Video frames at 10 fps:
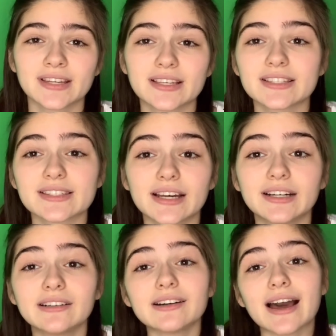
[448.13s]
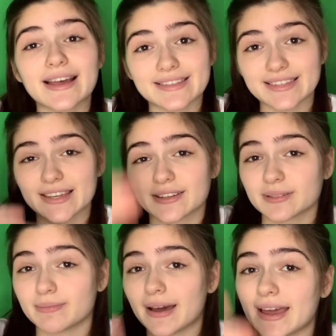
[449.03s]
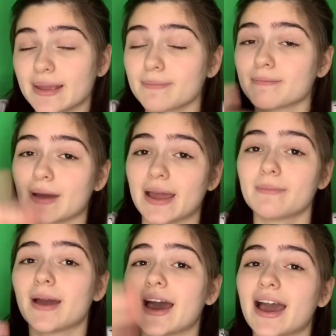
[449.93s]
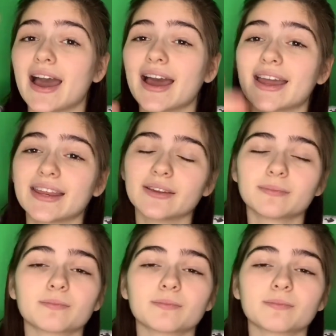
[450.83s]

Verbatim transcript: So, I say goodbye. Bye-bye.